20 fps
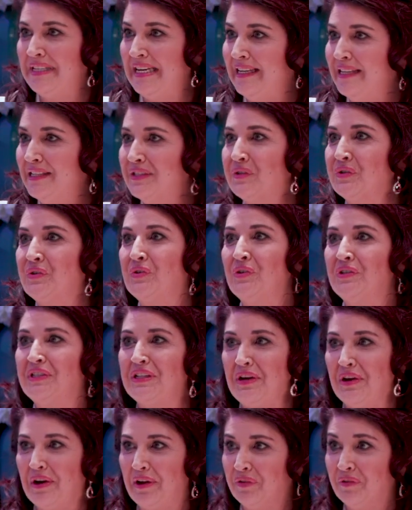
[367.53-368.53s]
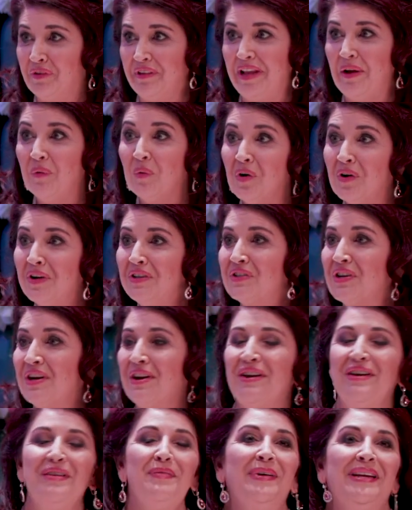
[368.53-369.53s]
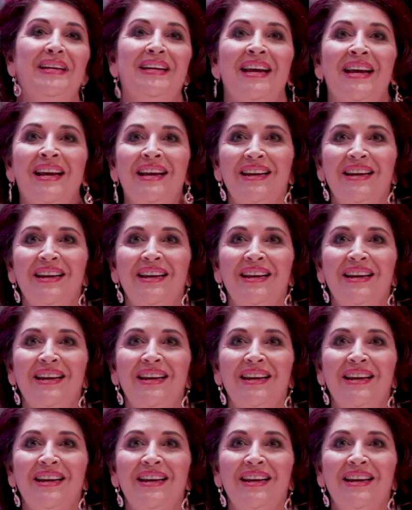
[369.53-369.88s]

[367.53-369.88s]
knickers drawers and going through their wardrobe, and